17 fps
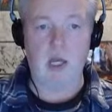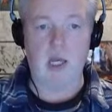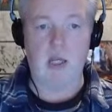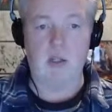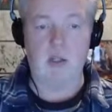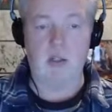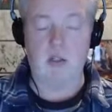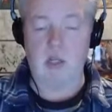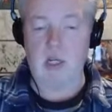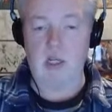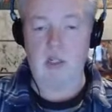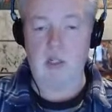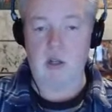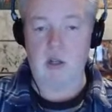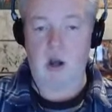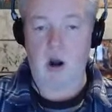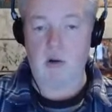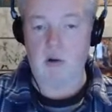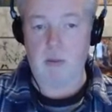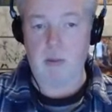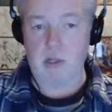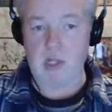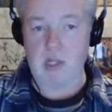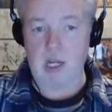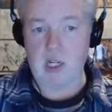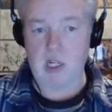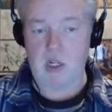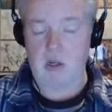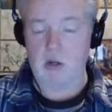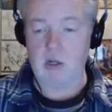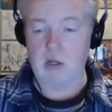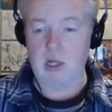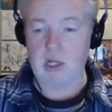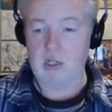is our
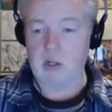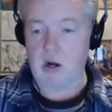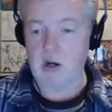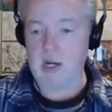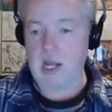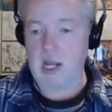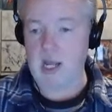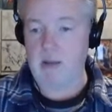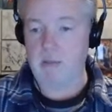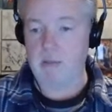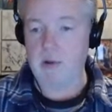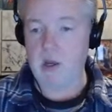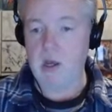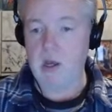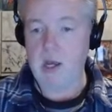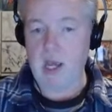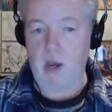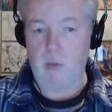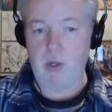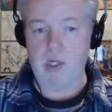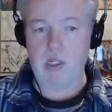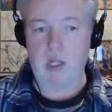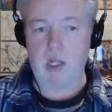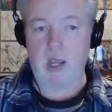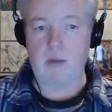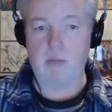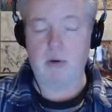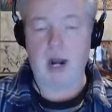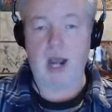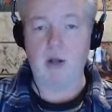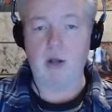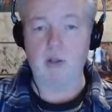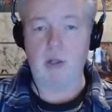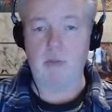reputation. It's our name. and we stand
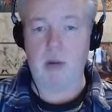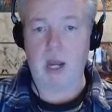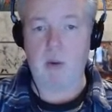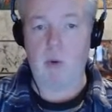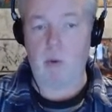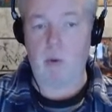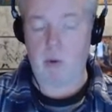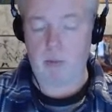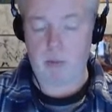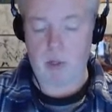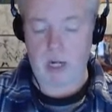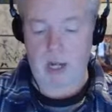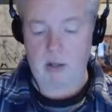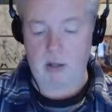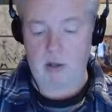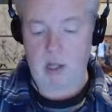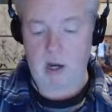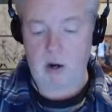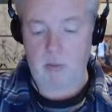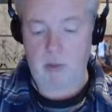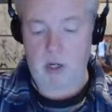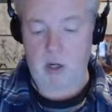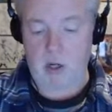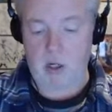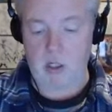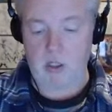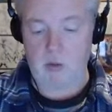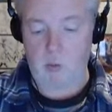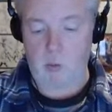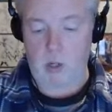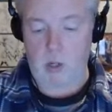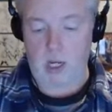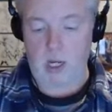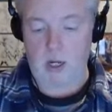proudly by what we put out there because
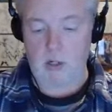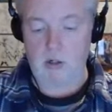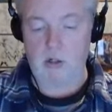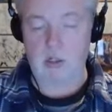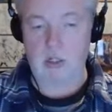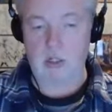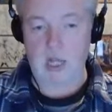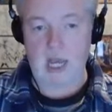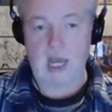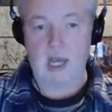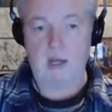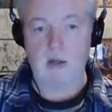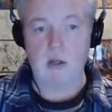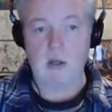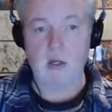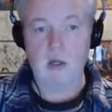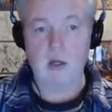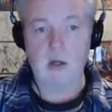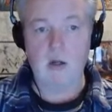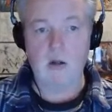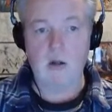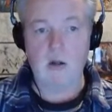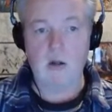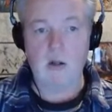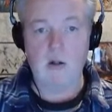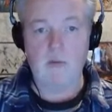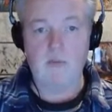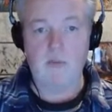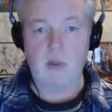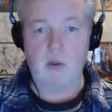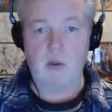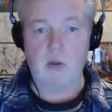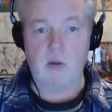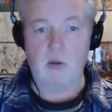we understand
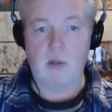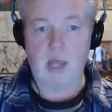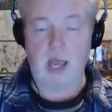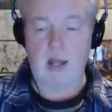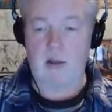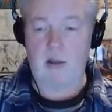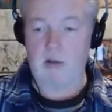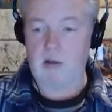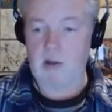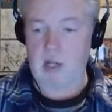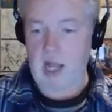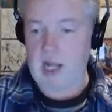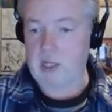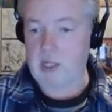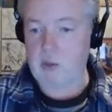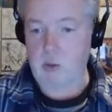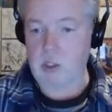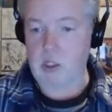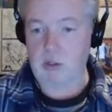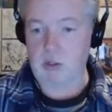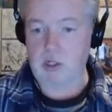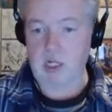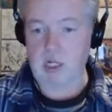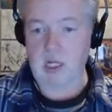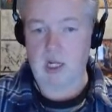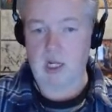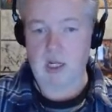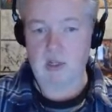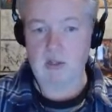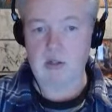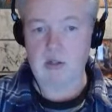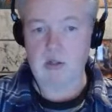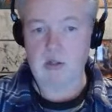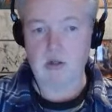that that's what you see in
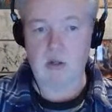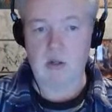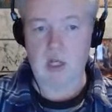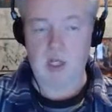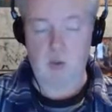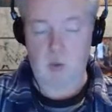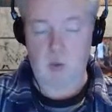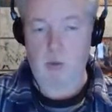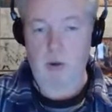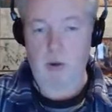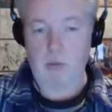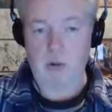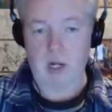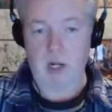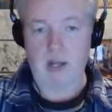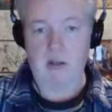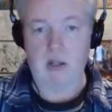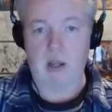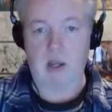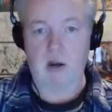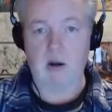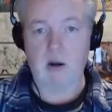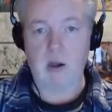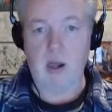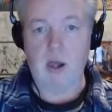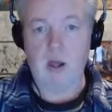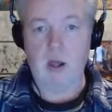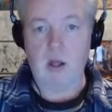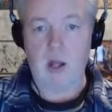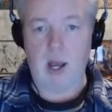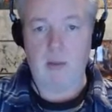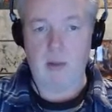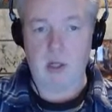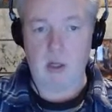us is what we put out there.
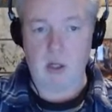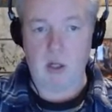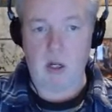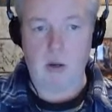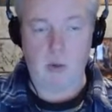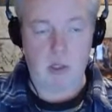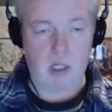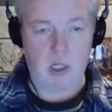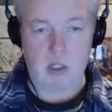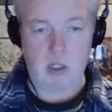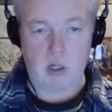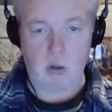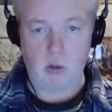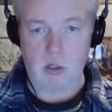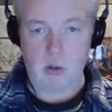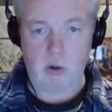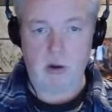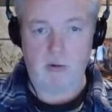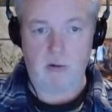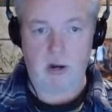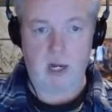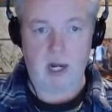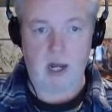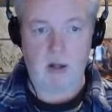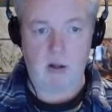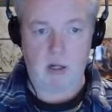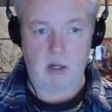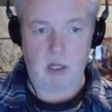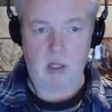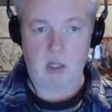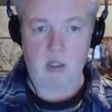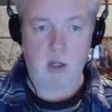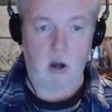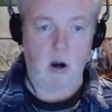I mean, look at what these two are doing right now. Look at
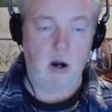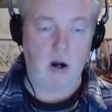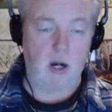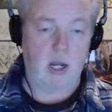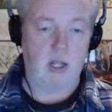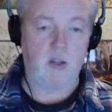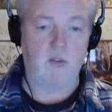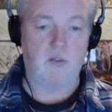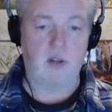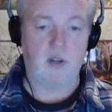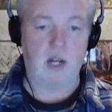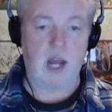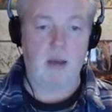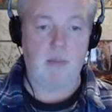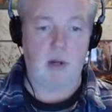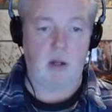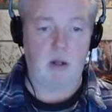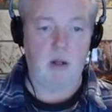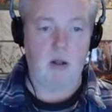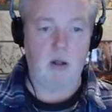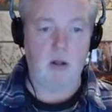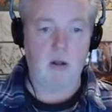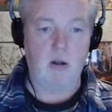this art. It's phenomenal.